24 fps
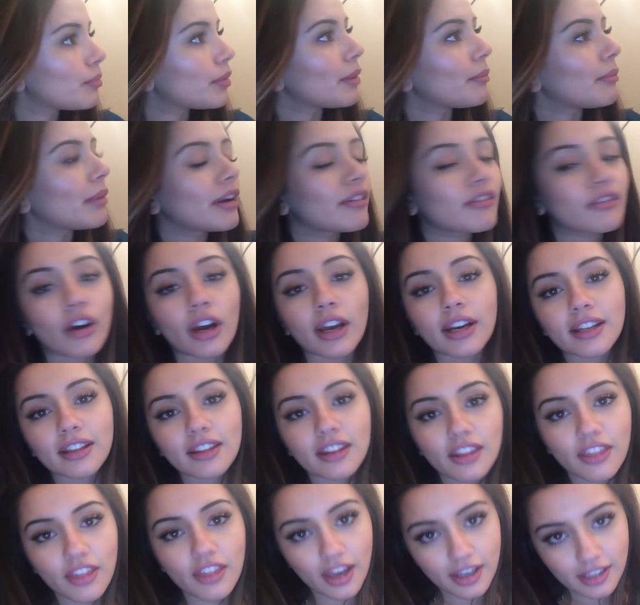but my Friday
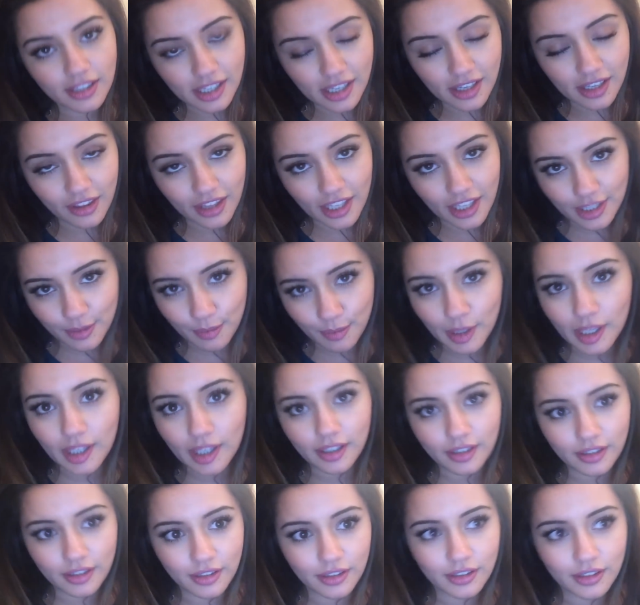the 13th has
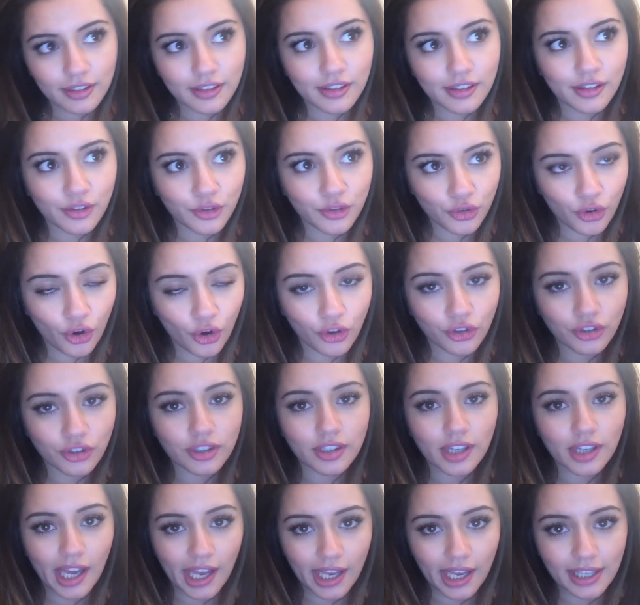been not
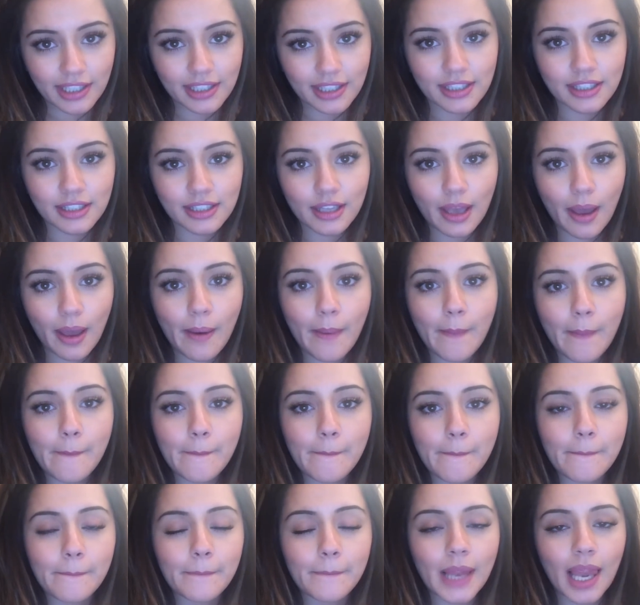as
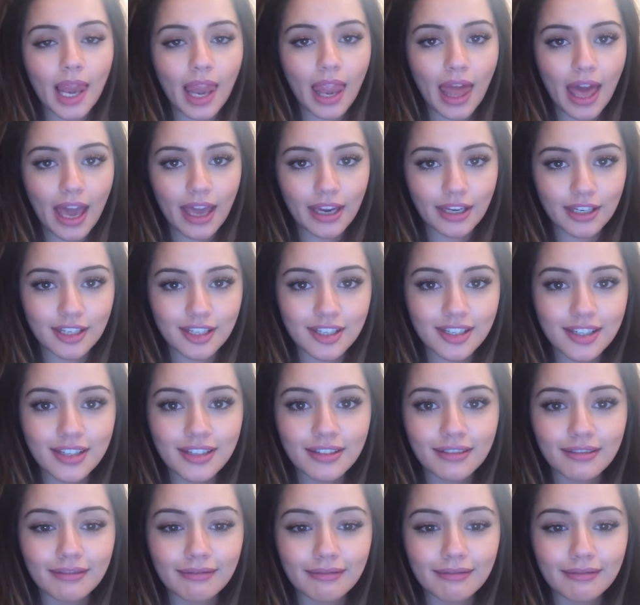planned.